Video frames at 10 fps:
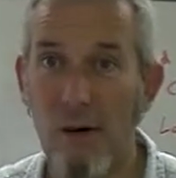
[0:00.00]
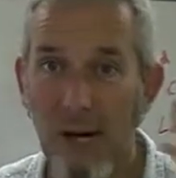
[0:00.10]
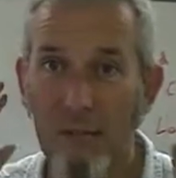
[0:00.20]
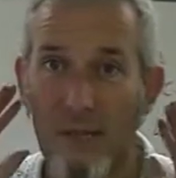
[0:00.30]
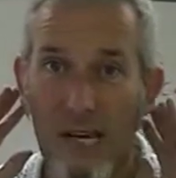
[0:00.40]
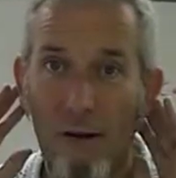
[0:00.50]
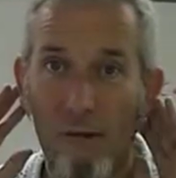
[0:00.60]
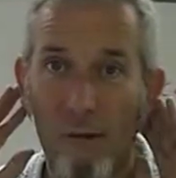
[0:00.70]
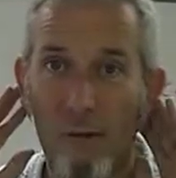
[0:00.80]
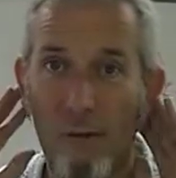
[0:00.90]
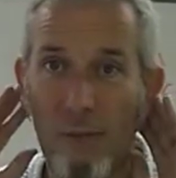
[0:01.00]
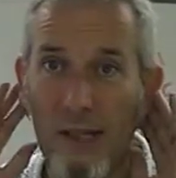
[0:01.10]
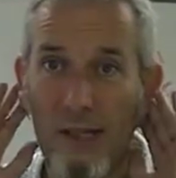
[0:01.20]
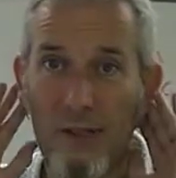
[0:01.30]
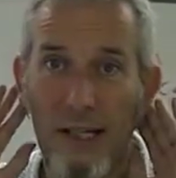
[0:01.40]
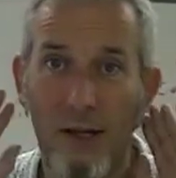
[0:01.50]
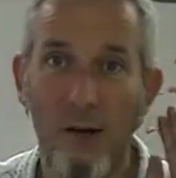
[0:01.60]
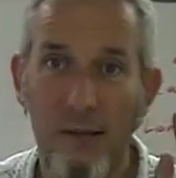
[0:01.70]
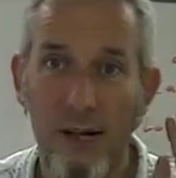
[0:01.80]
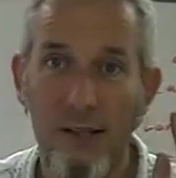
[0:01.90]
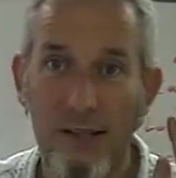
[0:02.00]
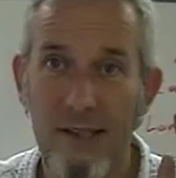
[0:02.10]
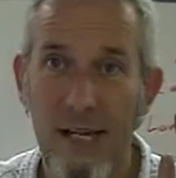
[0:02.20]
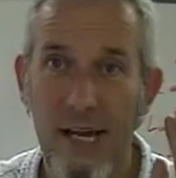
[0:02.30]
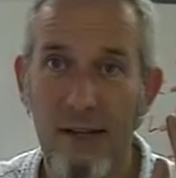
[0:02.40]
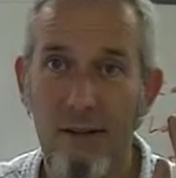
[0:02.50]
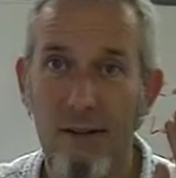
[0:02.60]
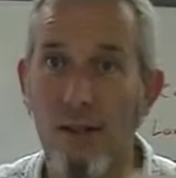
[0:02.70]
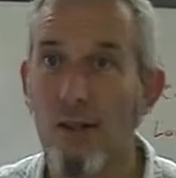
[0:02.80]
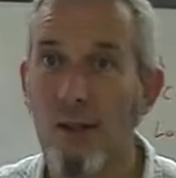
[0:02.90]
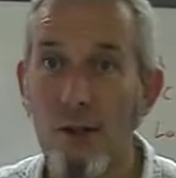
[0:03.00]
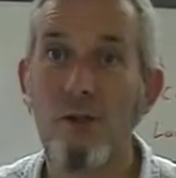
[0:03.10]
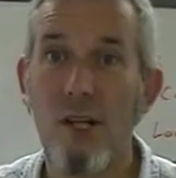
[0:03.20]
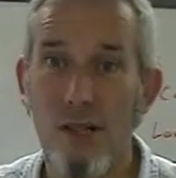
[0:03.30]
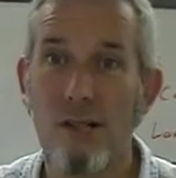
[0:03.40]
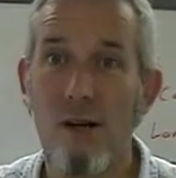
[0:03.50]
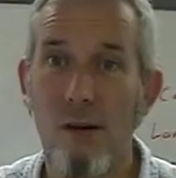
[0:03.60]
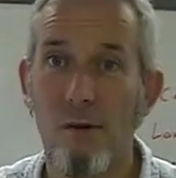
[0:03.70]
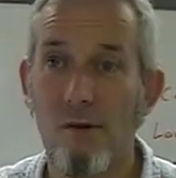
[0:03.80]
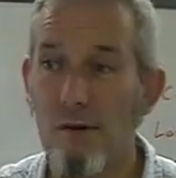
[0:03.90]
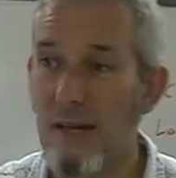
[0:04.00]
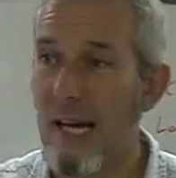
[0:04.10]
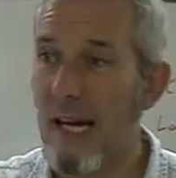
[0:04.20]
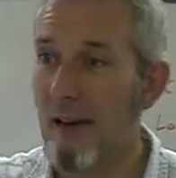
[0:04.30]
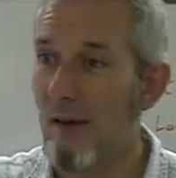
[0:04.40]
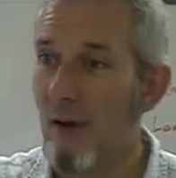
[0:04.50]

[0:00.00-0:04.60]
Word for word: I'm terrible because I don't understand. You just know that,